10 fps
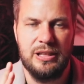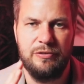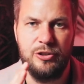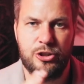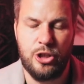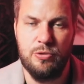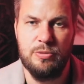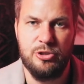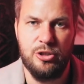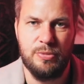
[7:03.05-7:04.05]
And if you show
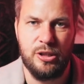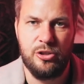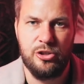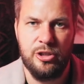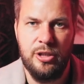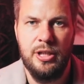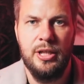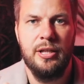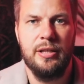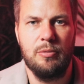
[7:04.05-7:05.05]
them too much,
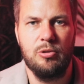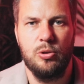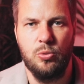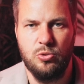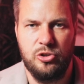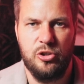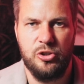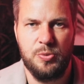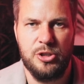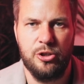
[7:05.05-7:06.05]
they will also
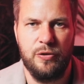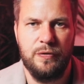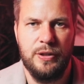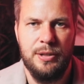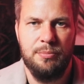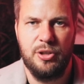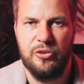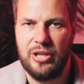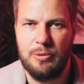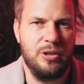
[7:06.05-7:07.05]
switch off
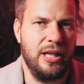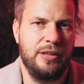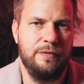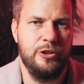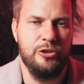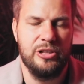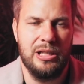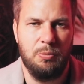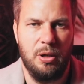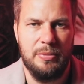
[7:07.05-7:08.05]
because they will get confused and
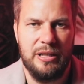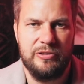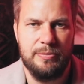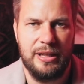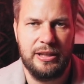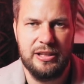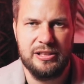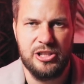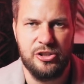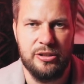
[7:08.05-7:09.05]
they won't be able to make a
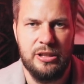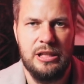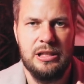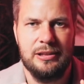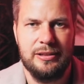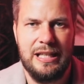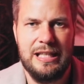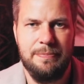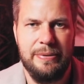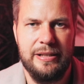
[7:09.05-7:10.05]
decision. So
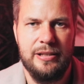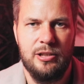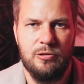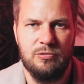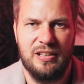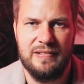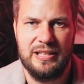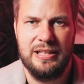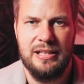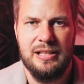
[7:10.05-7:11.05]
keep it
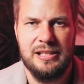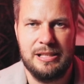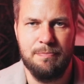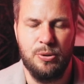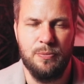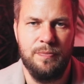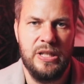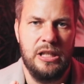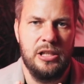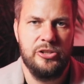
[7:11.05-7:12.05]
very simple.
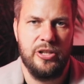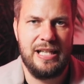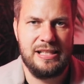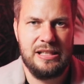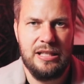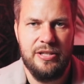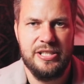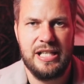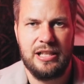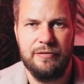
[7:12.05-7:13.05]
So that's
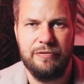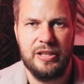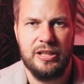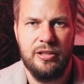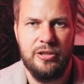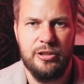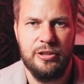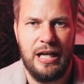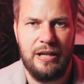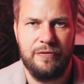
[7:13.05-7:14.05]
the second thing that
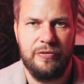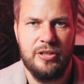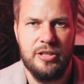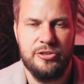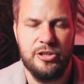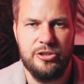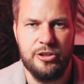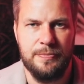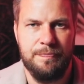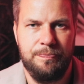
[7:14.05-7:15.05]
you have to
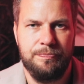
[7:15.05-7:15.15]
do.